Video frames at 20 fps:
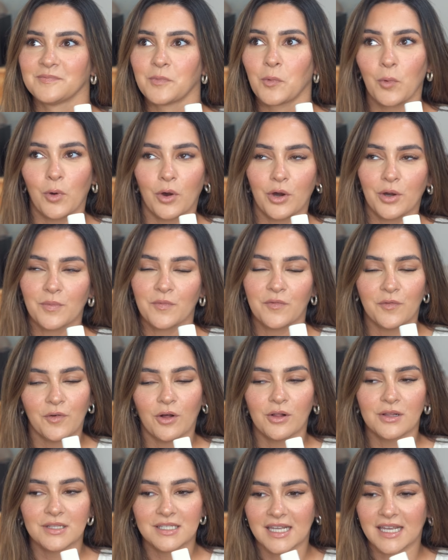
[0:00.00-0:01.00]
warm
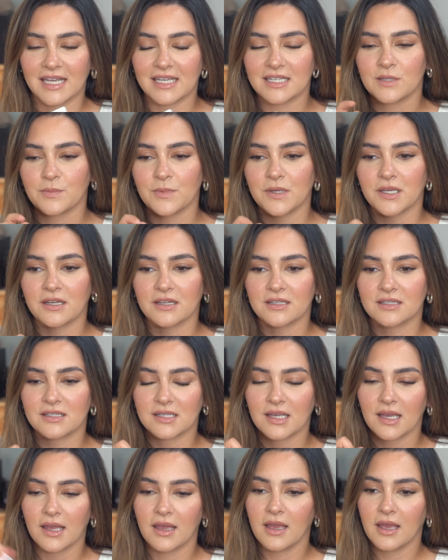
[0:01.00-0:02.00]
fall days, because